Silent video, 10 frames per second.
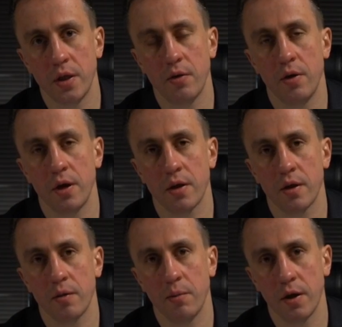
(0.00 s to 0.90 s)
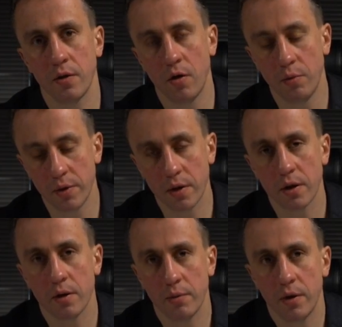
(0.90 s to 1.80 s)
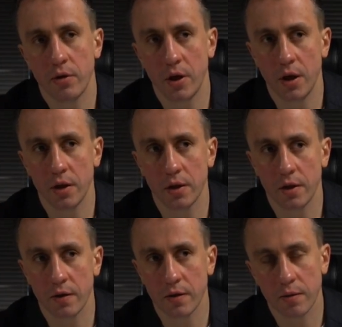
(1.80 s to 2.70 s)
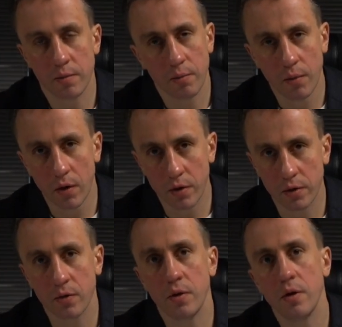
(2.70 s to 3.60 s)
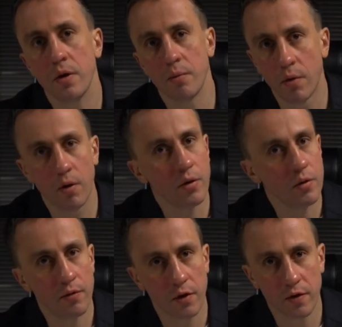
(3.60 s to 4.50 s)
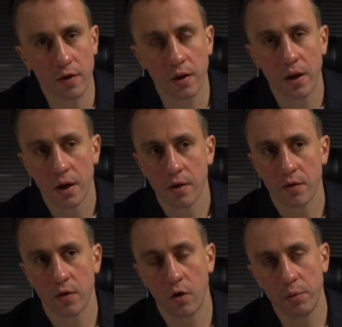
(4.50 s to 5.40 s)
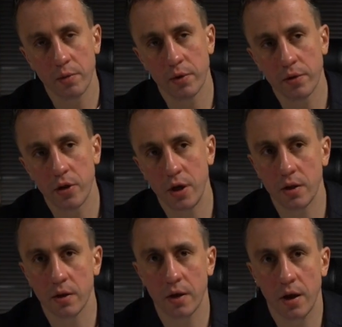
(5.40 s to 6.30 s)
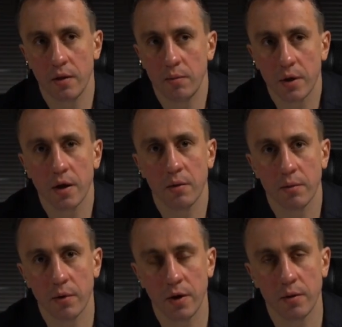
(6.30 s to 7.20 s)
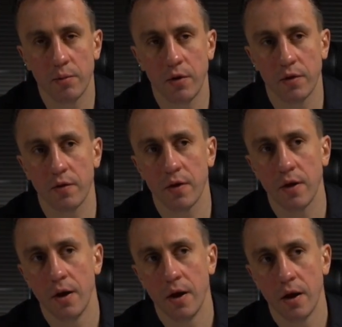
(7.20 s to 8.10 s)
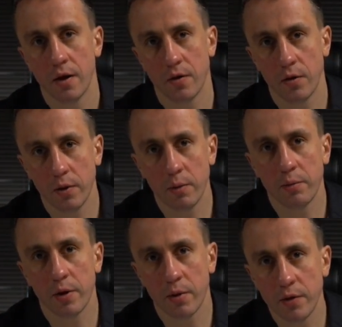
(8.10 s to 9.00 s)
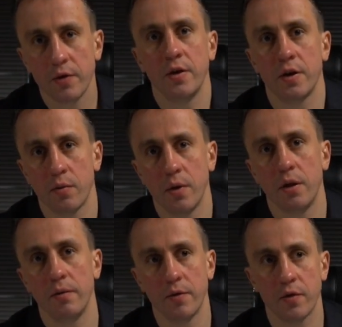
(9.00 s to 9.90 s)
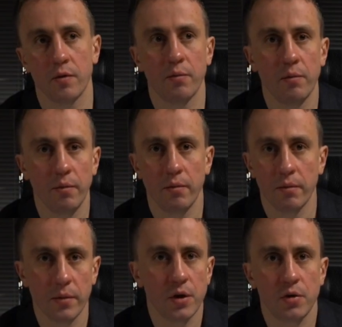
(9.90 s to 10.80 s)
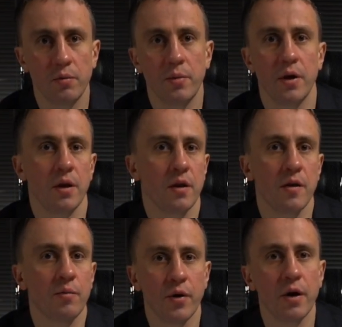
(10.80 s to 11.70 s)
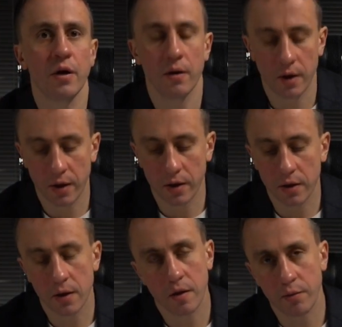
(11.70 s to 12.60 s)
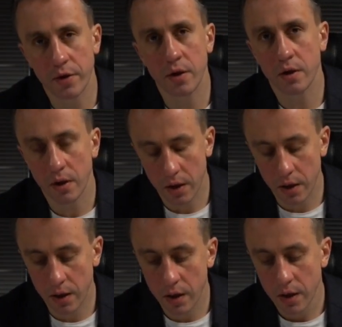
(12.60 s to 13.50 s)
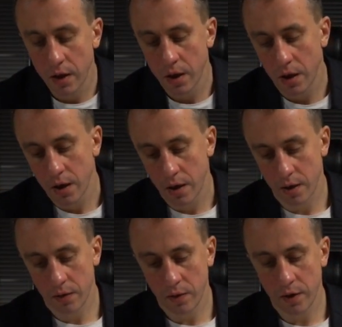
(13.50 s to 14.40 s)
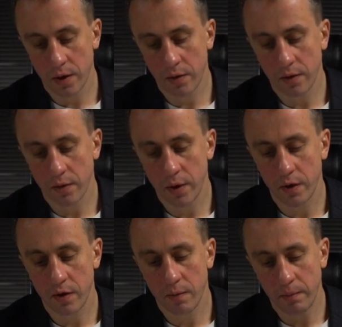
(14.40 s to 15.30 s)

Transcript: the US, but open blockchain is more universal, so open blockchain can become quite important. So we'll be promoting it as well. So it should be this spring, I think, spring 2020.